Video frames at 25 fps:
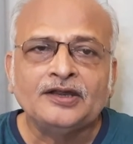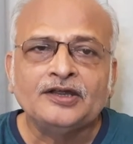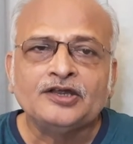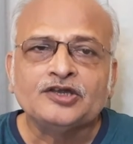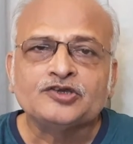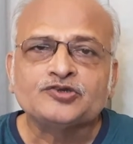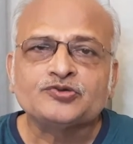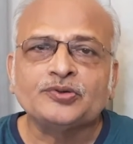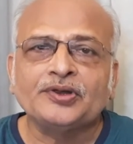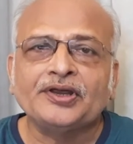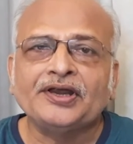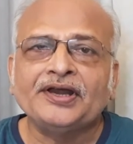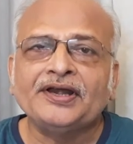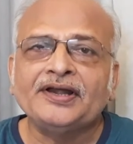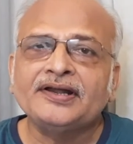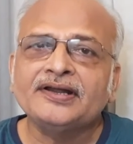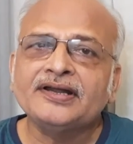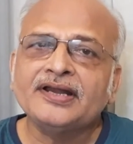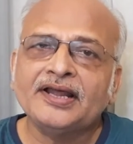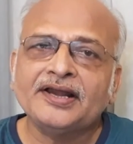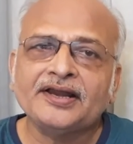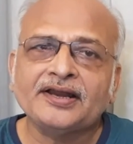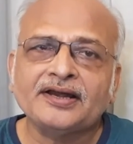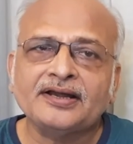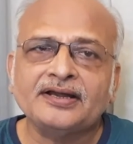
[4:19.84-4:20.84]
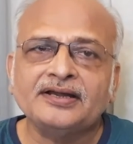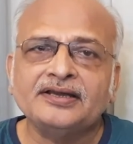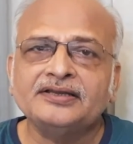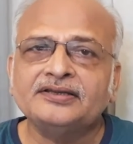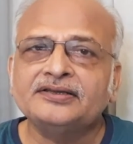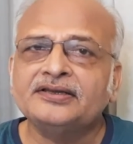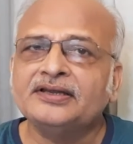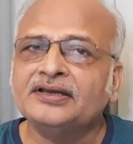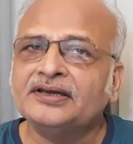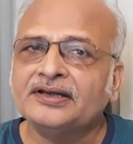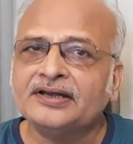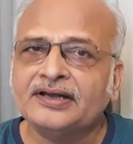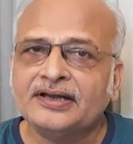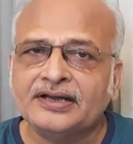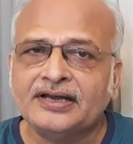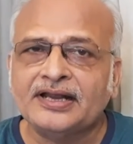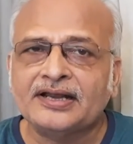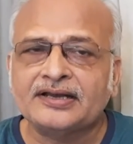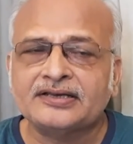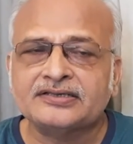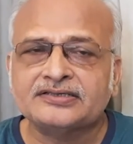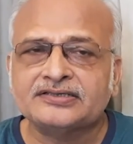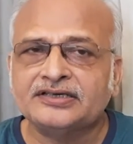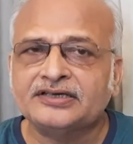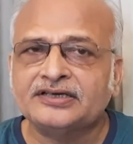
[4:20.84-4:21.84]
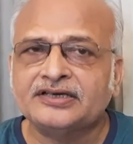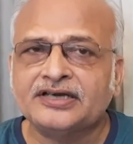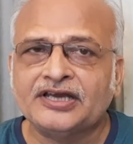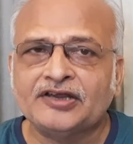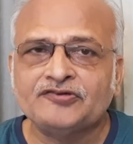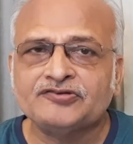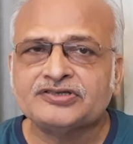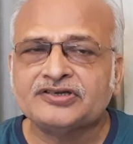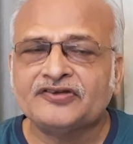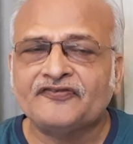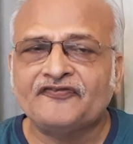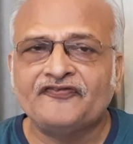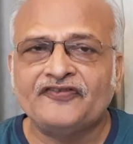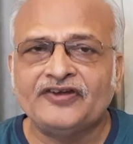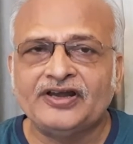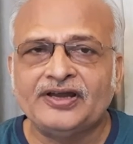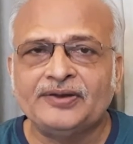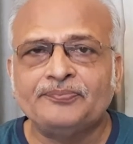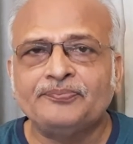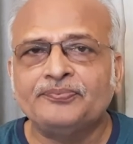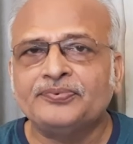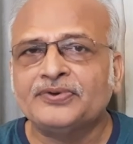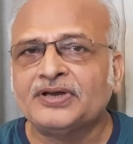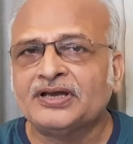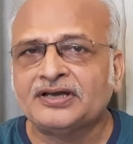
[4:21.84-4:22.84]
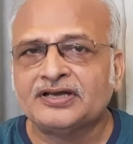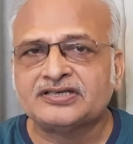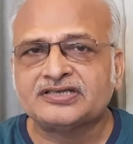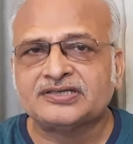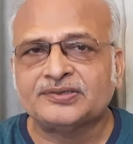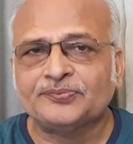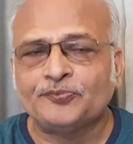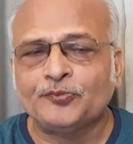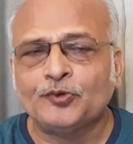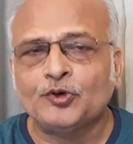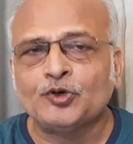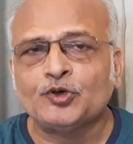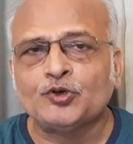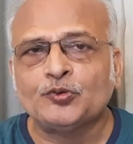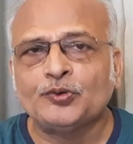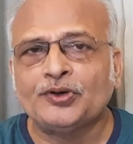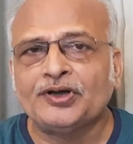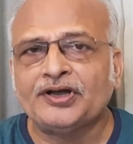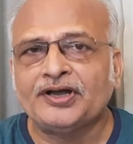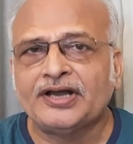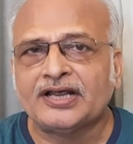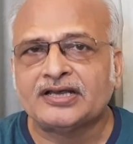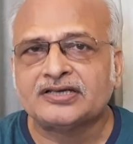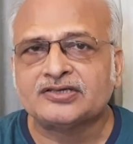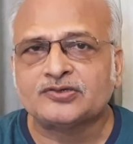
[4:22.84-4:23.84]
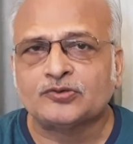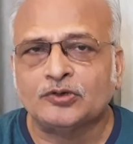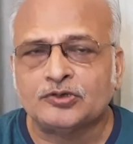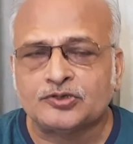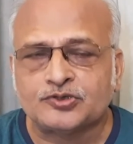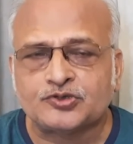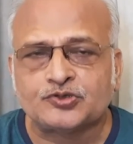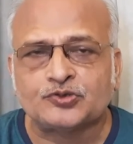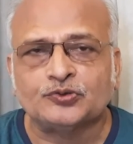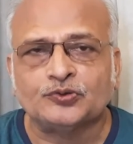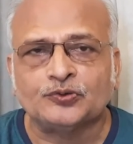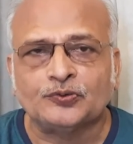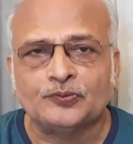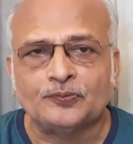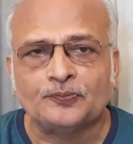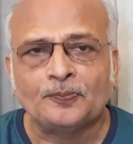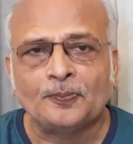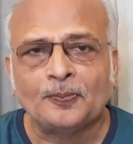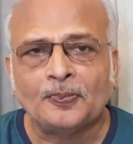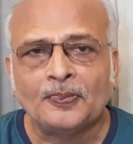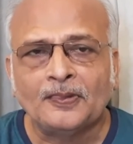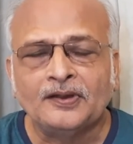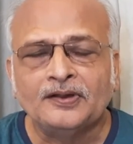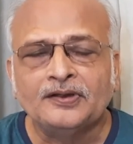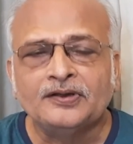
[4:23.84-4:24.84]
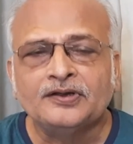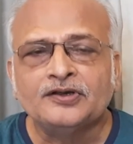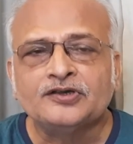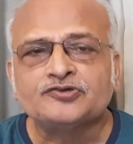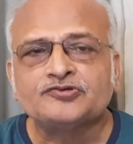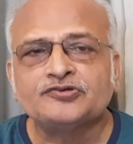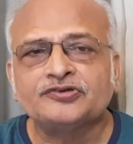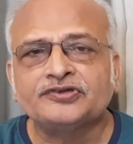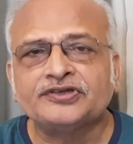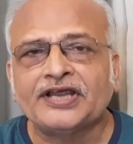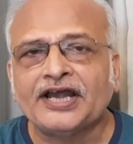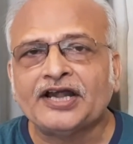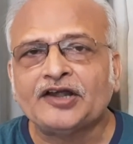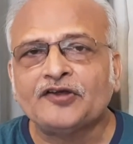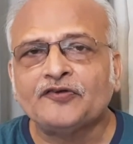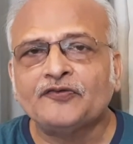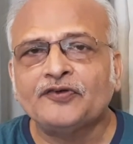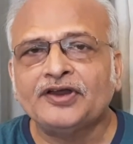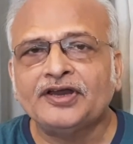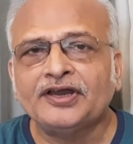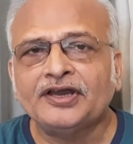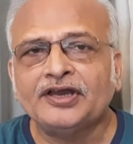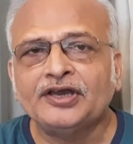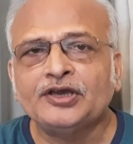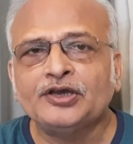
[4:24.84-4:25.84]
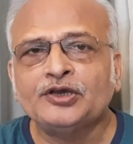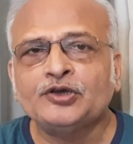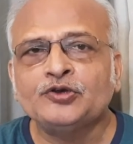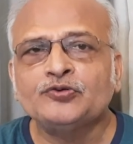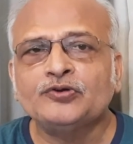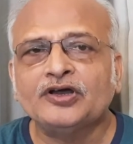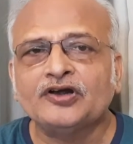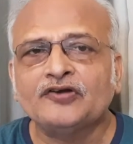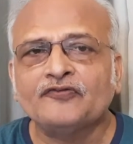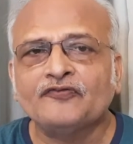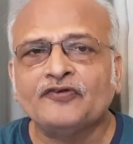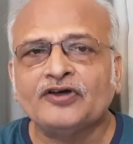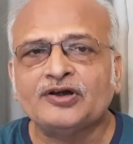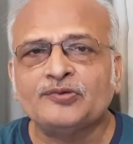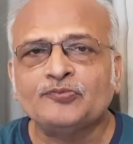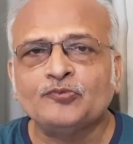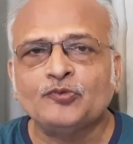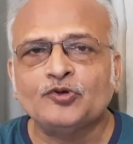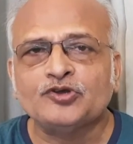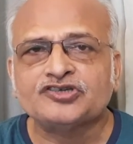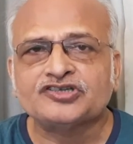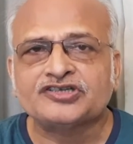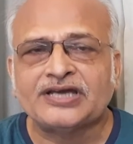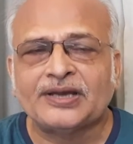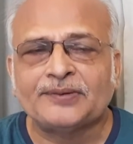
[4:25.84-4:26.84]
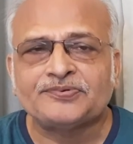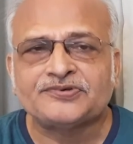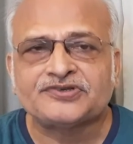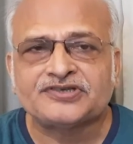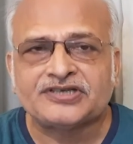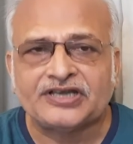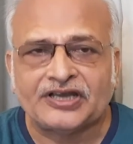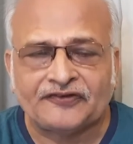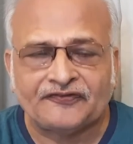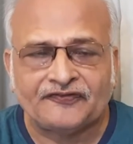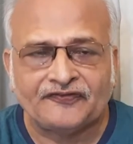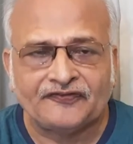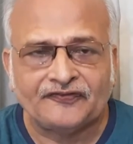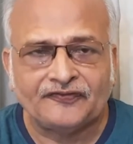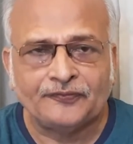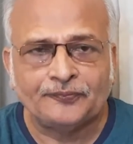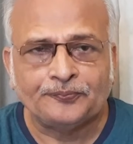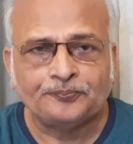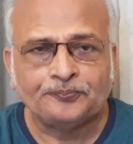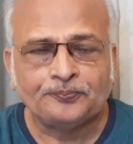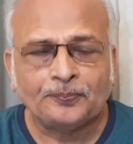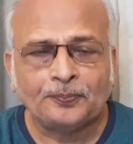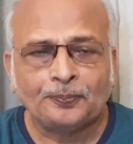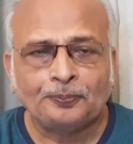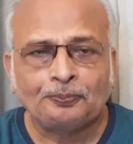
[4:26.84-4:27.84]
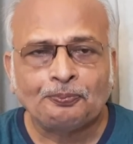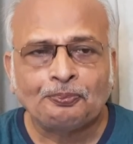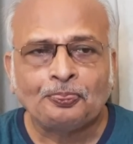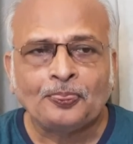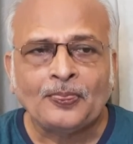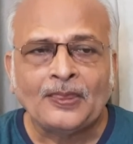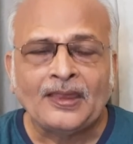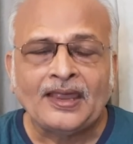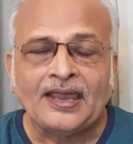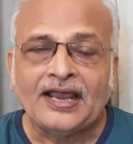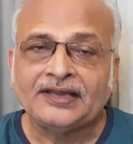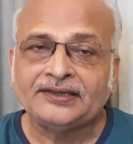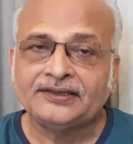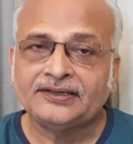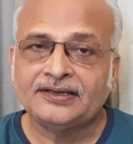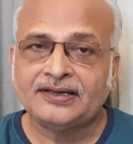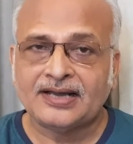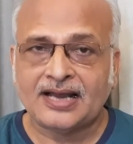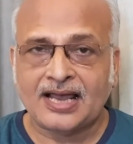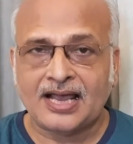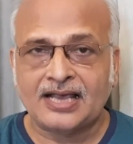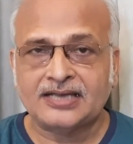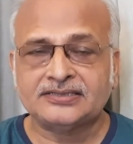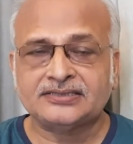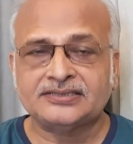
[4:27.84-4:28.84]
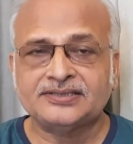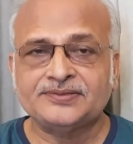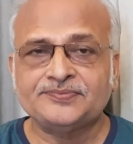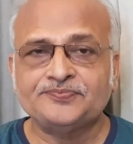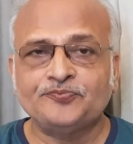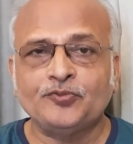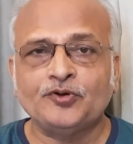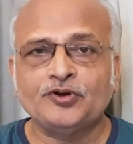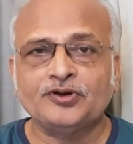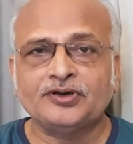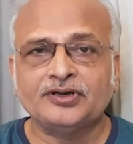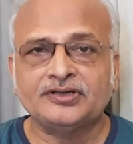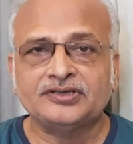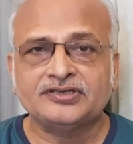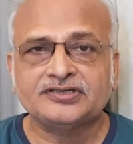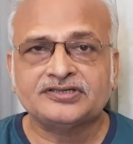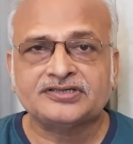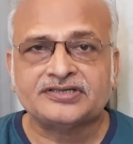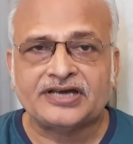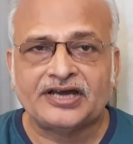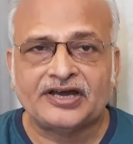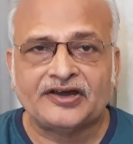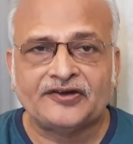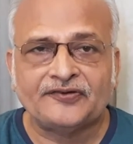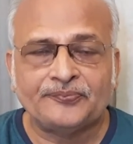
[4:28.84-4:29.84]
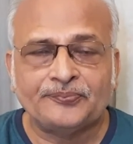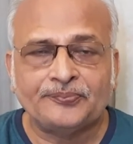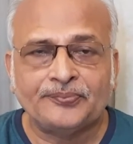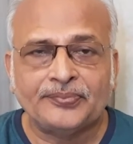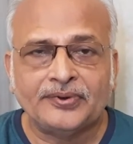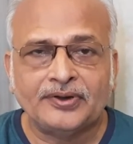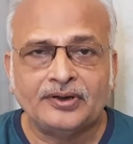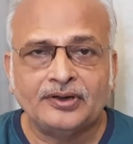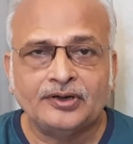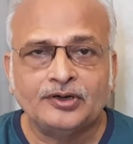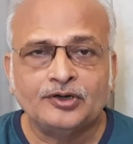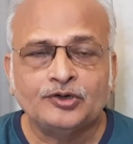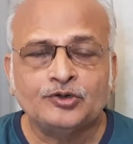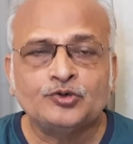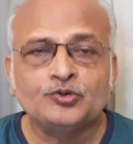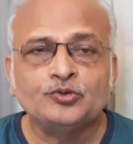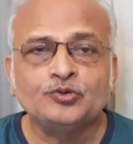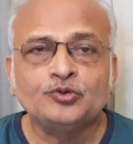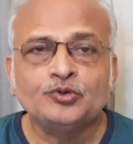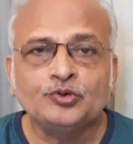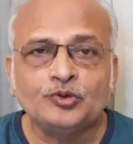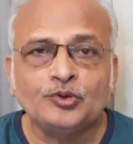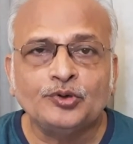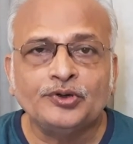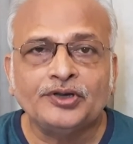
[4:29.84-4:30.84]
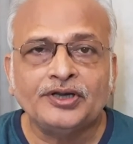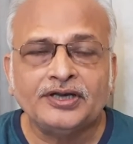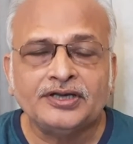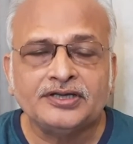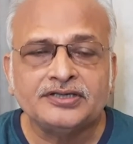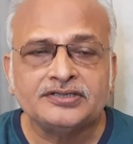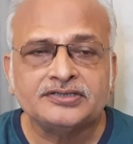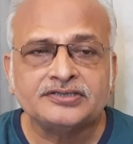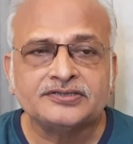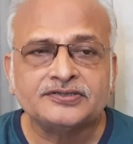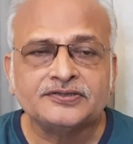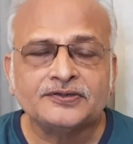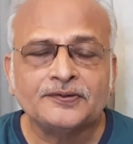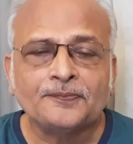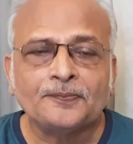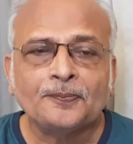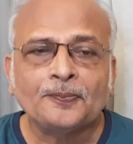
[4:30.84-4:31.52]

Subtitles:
So indirectly the index, it gives a flip and a support to index also. So that way you are one more step safe. And the last important step to know is,